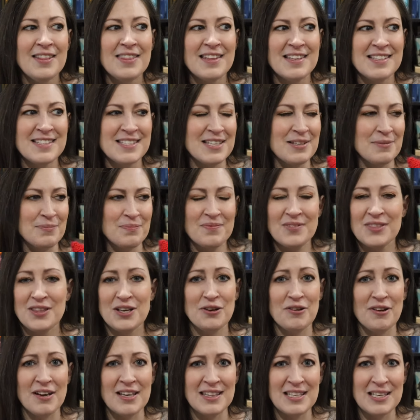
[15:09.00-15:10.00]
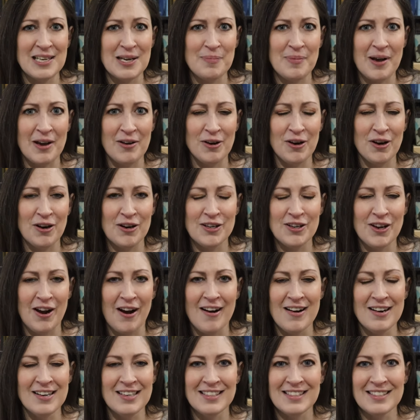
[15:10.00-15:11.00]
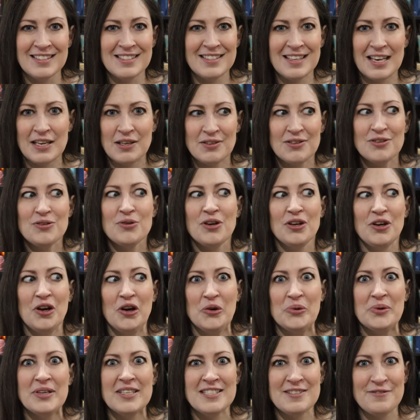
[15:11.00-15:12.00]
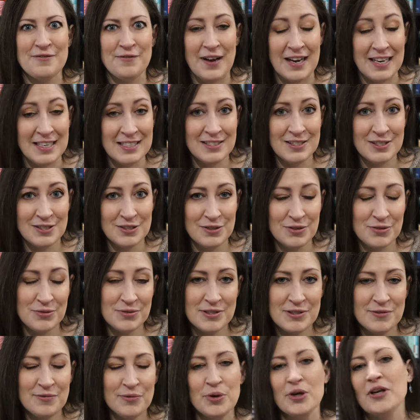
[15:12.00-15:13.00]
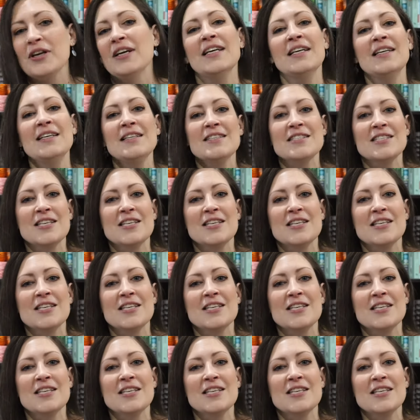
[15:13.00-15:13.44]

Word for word: this the great thing about her yarn is like you can always find a use for it.